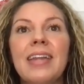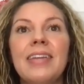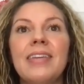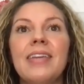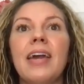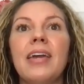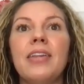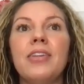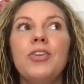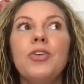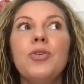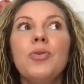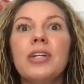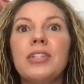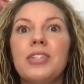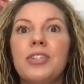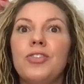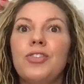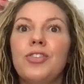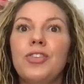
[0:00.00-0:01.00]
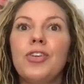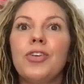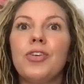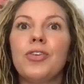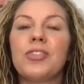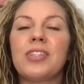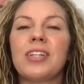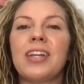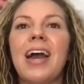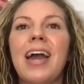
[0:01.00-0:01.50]
And you get to
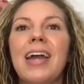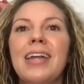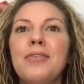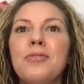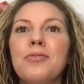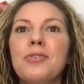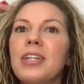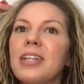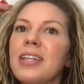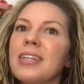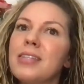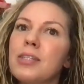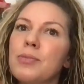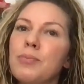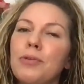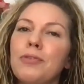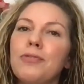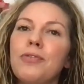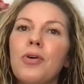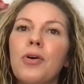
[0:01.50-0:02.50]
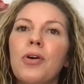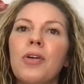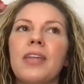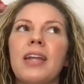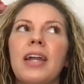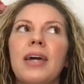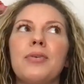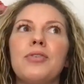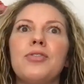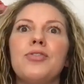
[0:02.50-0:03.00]
choose. And I didn't realize this before,
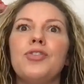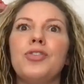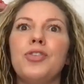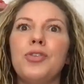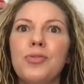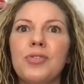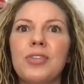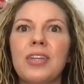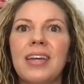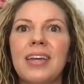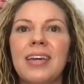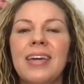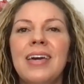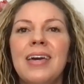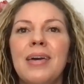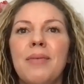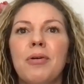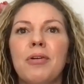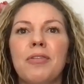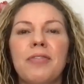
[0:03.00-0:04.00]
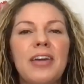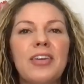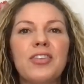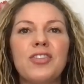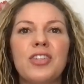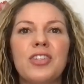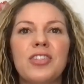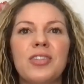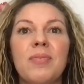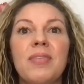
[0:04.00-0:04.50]
that I was choosing
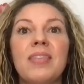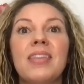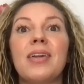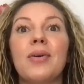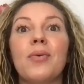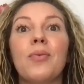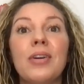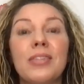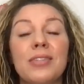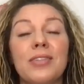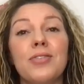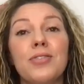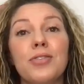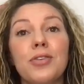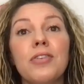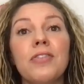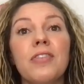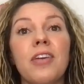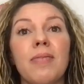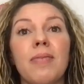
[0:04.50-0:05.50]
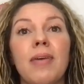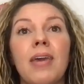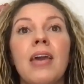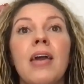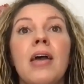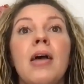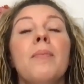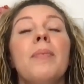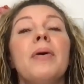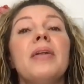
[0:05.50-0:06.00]
perfectionism and that it wasn't serving
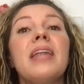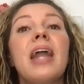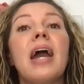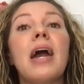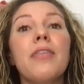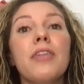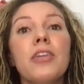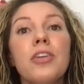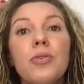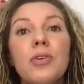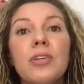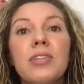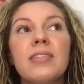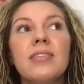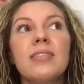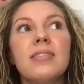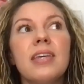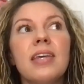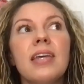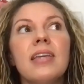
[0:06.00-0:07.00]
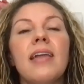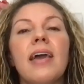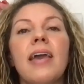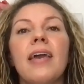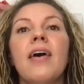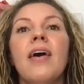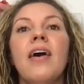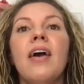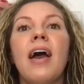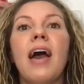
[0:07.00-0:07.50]
me. But now that you can see,
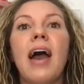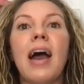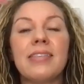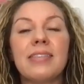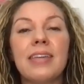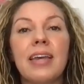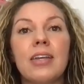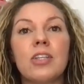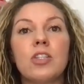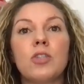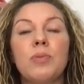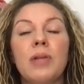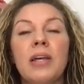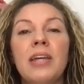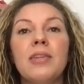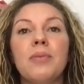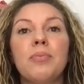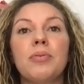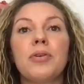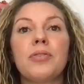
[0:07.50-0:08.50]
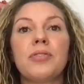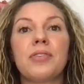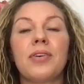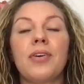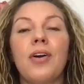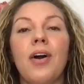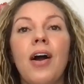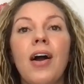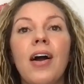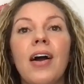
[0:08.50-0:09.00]
like, as I explain the pros and
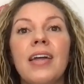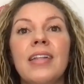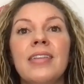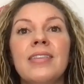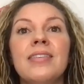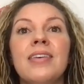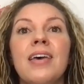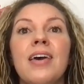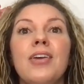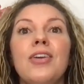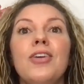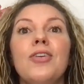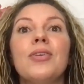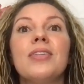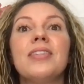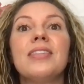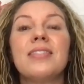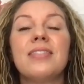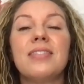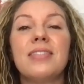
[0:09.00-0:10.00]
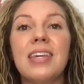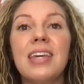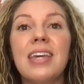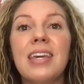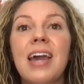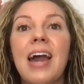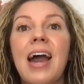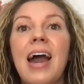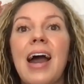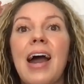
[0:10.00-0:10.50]
cons, you can
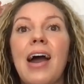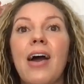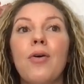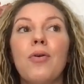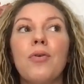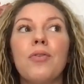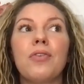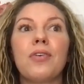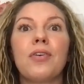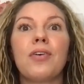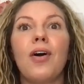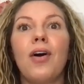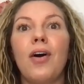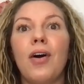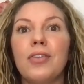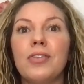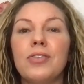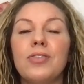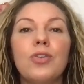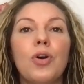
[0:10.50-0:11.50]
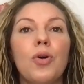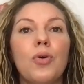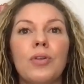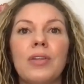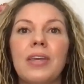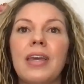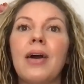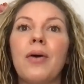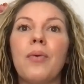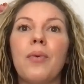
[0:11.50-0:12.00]
see how the cons
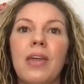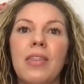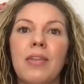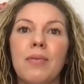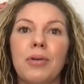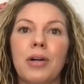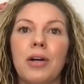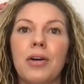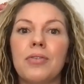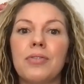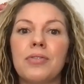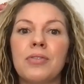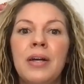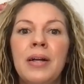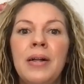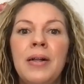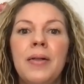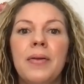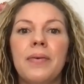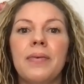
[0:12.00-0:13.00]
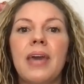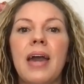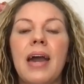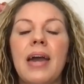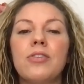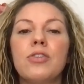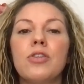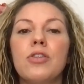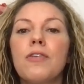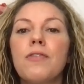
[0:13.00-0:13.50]
totally outweigh the pros.
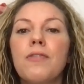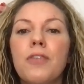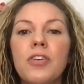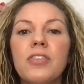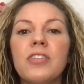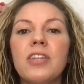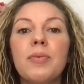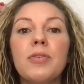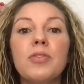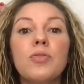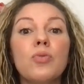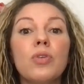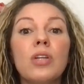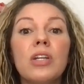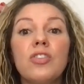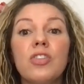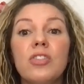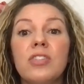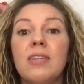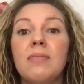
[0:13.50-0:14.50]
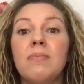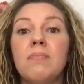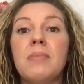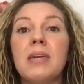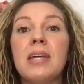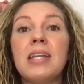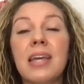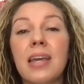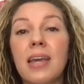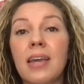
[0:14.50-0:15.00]
Okay, so the first step is really just
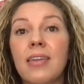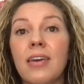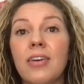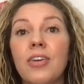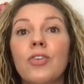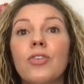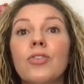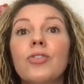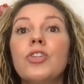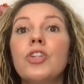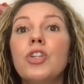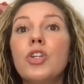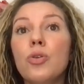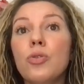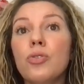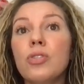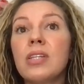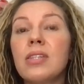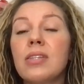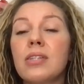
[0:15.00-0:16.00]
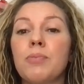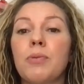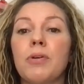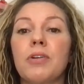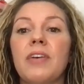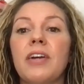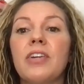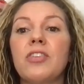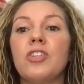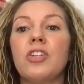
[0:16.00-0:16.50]
admitting that you're using this
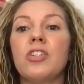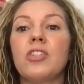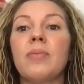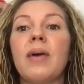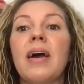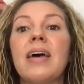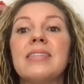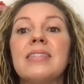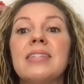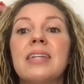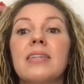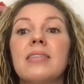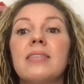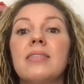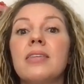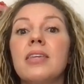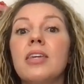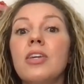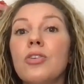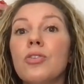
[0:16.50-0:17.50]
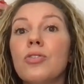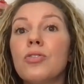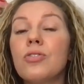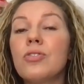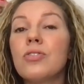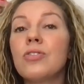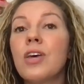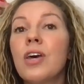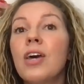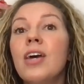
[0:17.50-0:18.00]
perfectionism as an
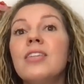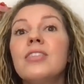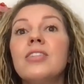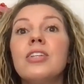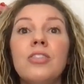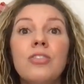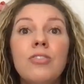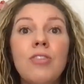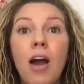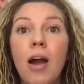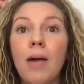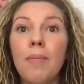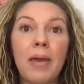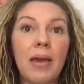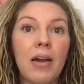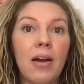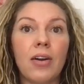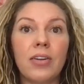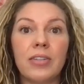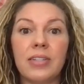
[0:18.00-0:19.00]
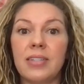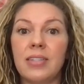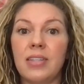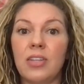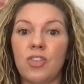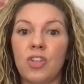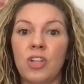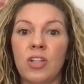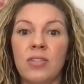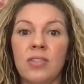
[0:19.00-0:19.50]
excuse to not make hard
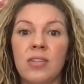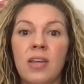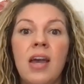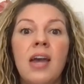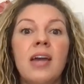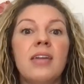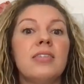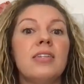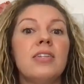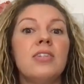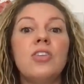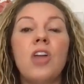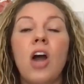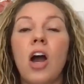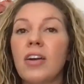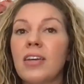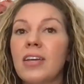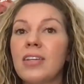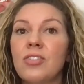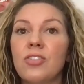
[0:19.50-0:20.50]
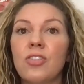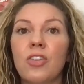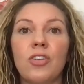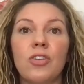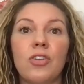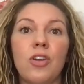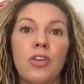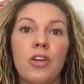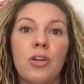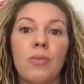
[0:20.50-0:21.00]
decisions, to not get
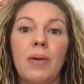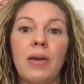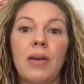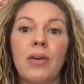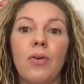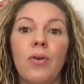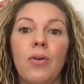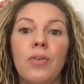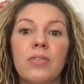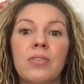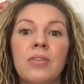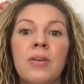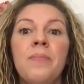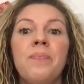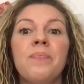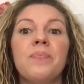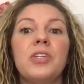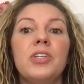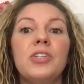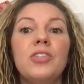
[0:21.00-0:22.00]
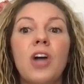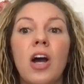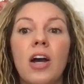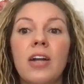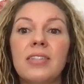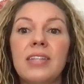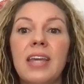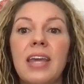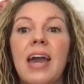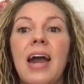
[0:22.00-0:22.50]
started on your big goals, to
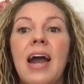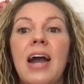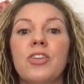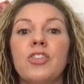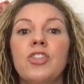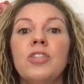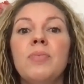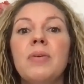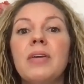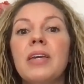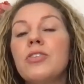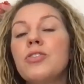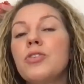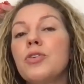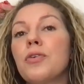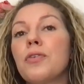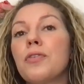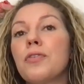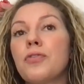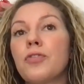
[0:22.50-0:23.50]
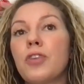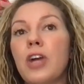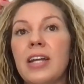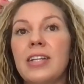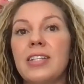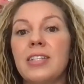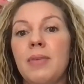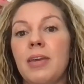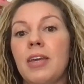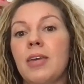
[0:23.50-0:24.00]
not take action because you're
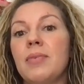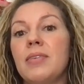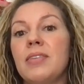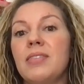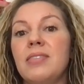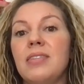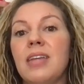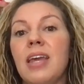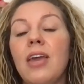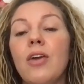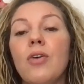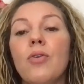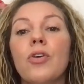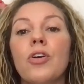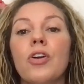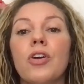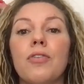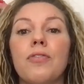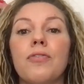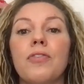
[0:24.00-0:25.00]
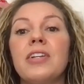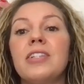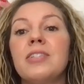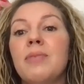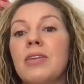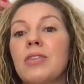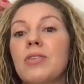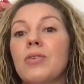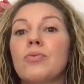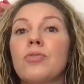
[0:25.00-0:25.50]
afraid to make a mistake, or you're afraid to
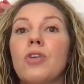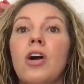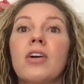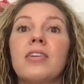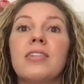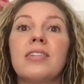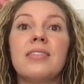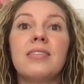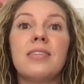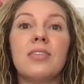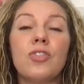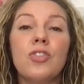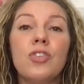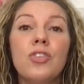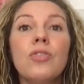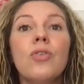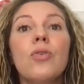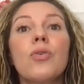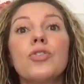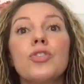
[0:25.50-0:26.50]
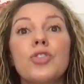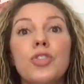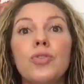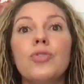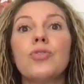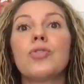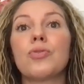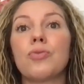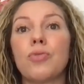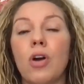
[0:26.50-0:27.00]
make the wrong decision or
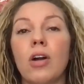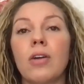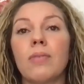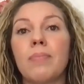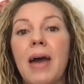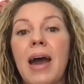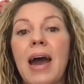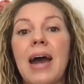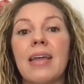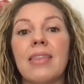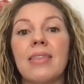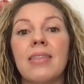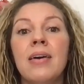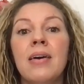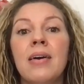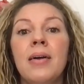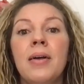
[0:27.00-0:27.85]
choose the wrong path.